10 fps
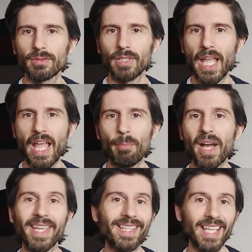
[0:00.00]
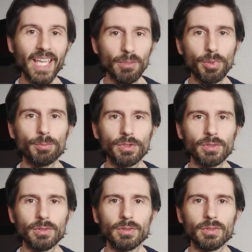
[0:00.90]
Am I
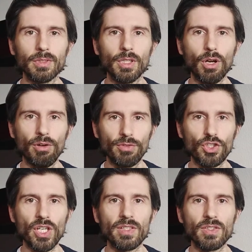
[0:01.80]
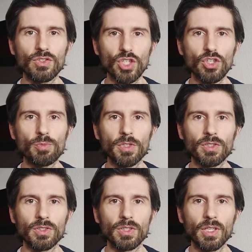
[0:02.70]
capable of a just
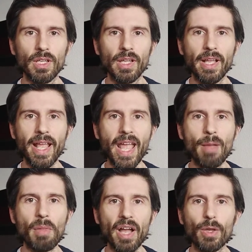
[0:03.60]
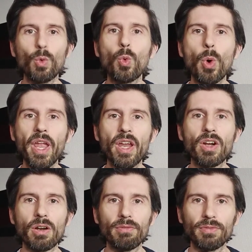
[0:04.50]
judgment? Am I
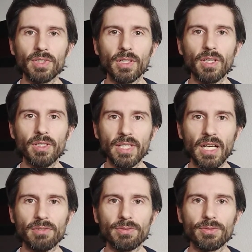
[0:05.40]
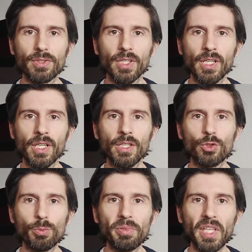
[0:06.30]
aware of enough
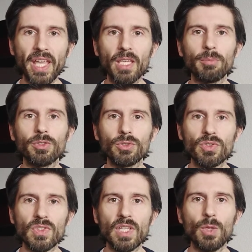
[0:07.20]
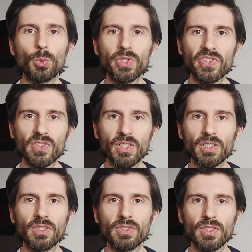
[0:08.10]
to be able to say with
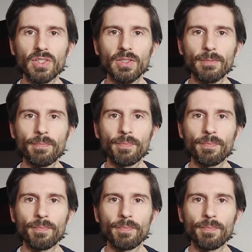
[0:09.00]
certainty,